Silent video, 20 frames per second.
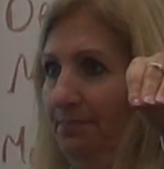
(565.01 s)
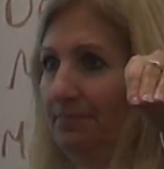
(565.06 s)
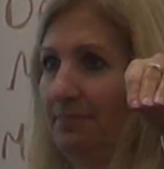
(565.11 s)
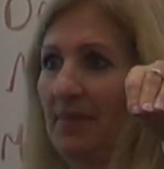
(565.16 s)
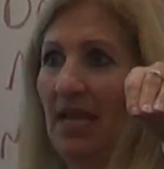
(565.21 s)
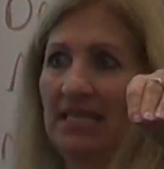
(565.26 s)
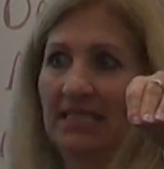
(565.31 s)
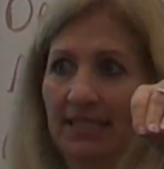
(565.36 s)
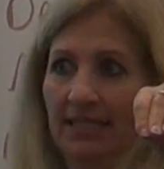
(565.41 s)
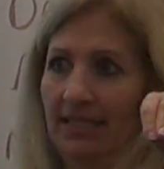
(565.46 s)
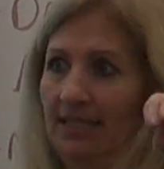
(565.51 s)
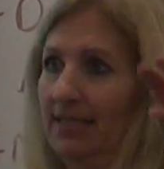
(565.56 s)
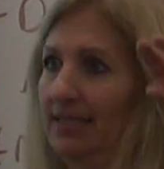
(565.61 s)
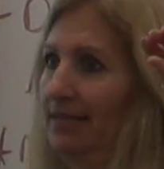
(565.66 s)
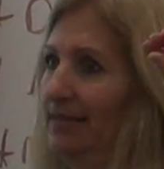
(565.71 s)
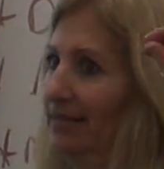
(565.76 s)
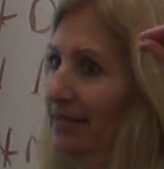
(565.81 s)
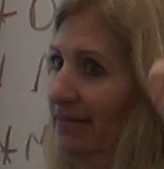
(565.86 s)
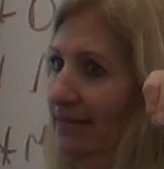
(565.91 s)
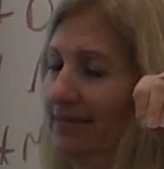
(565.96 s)
This
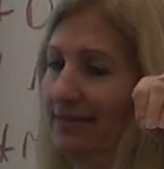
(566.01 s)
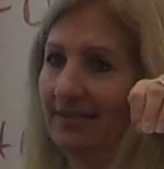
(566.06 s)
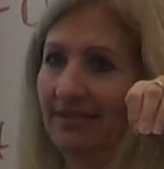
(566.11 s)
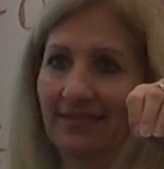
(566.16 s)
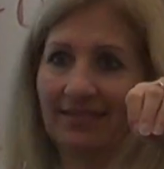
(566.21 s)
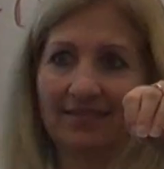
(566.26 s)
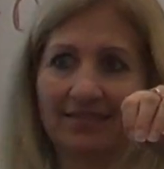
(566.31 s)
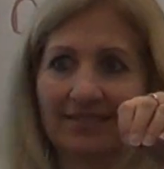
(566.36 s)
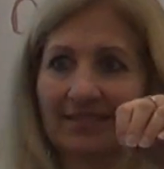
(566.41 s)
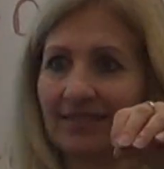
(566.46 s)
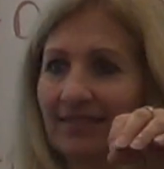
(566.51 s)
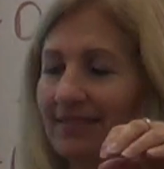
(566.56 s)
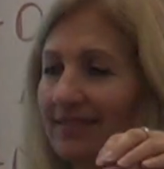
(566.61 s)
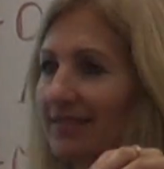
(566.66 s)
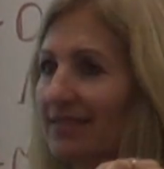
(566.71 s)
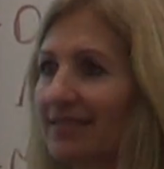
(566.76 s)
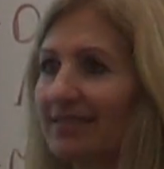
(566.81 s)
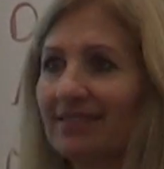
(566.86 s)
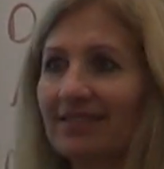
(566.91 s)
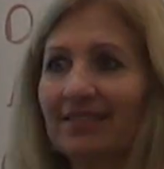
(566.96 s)
way, one is for the
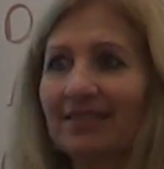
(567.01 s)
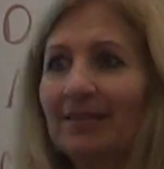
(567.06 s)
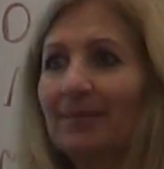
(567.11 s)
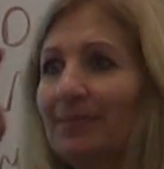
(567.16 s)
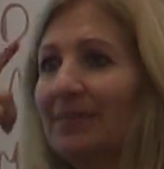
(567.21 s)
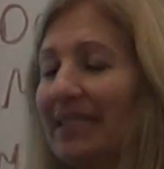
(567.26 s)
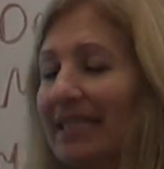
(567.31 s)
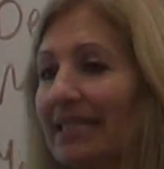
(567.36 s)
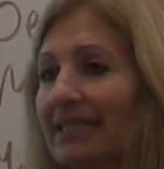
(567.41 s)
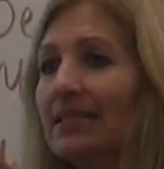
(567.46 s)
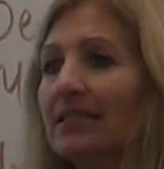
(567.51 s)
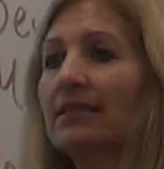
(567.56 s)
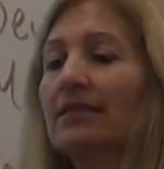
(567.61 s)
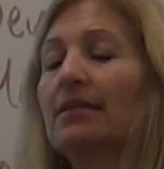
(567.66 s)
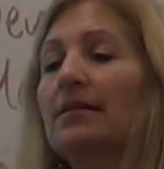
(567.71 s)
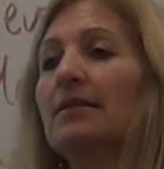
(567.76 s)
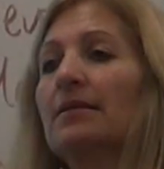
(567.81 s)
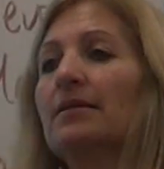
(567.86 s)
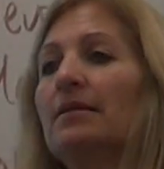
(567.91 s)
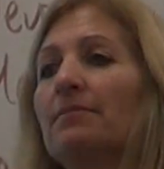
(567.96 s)
exhaust fan and one
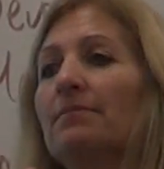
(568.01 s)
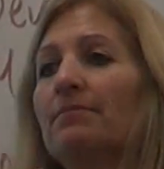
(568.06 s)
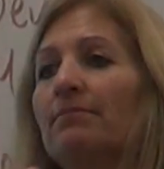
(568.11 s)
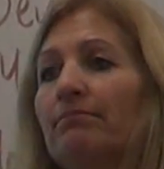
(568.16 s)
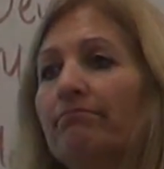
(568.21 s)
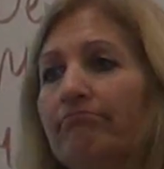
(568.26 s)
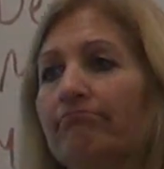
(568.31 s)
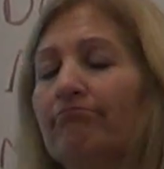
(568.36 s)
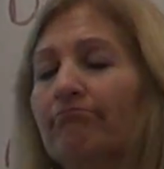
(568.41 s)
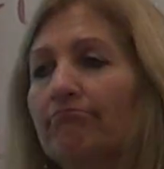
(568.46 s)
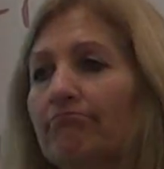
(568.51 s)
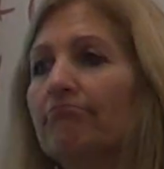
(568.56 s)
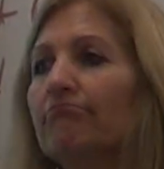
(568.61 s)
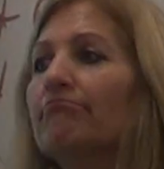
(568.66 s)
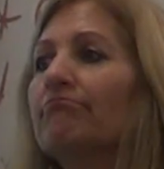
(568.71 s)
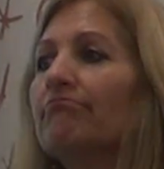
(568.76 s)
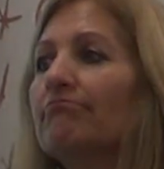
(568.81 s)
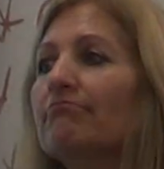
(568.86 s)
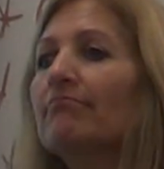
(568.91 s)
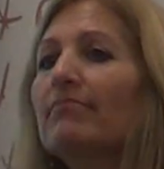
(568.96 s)
is for the light
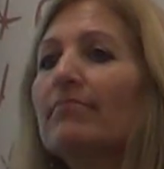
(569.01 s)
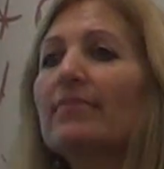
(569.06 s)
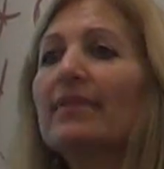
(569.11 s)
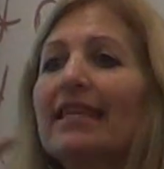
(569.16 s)
switch.